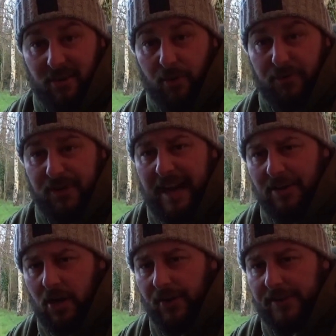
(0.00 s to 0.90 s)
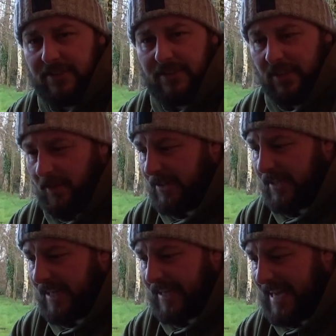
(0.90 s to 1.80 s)
all for now guys. I'm going
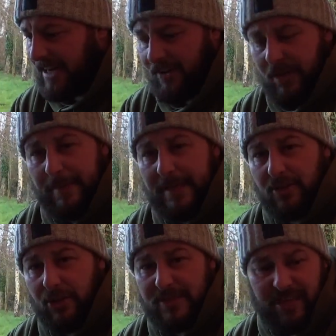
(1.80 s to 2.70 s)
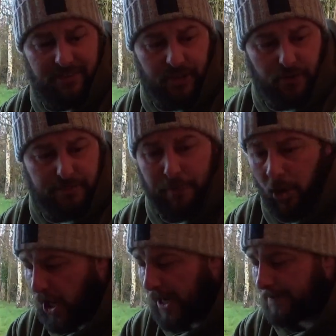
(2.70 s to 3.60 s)
to get the kettle on in a minute, do myself a nice
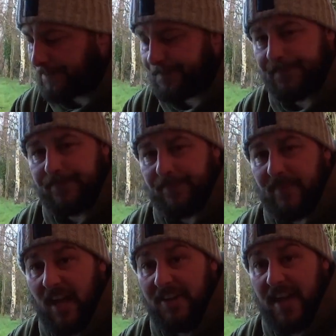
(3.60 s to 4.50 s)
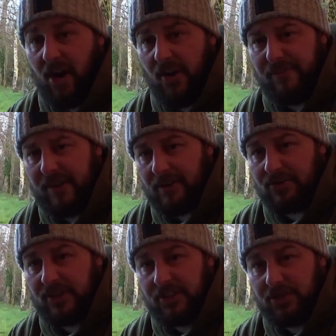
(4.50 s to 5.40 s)
mocha, and yeah, hopefully I'll
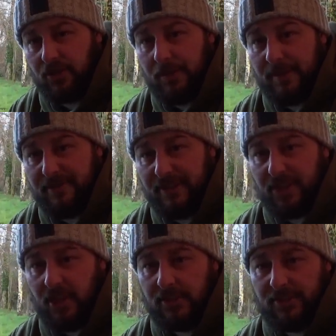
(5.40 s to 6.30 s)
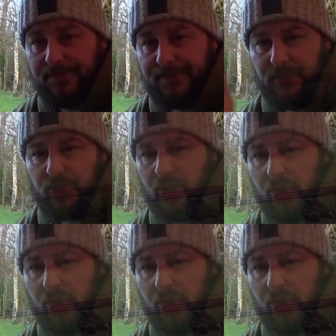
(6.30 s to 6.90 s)
see you shortly with the fish guys. Tight